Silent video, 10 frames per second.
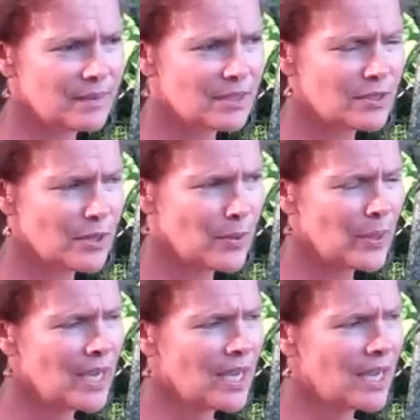So
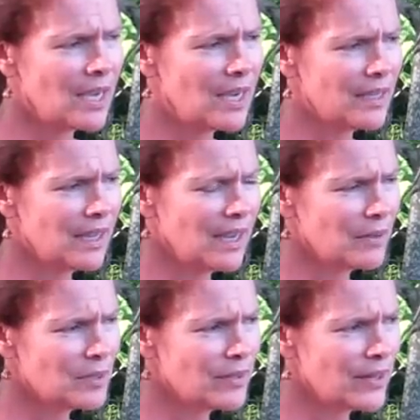I
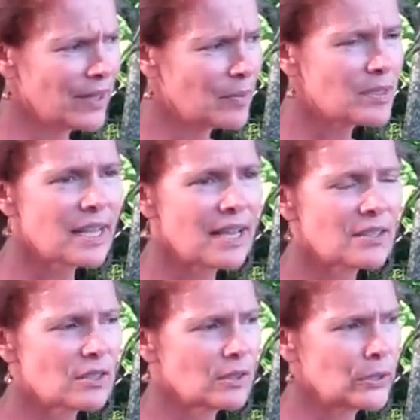was very upset
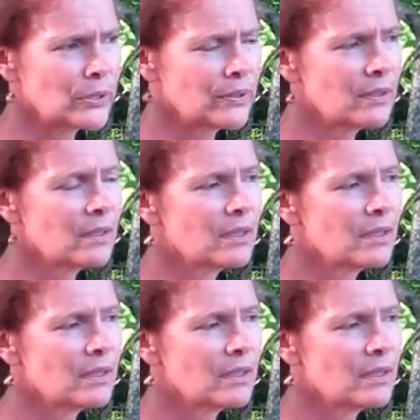to learn